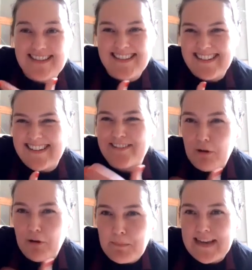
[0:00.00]
you know,
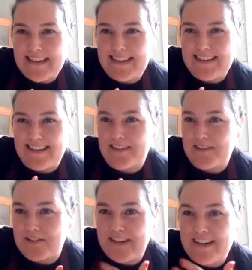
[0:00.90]
not made in this
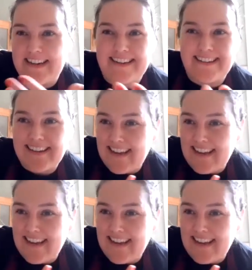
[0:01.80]
country and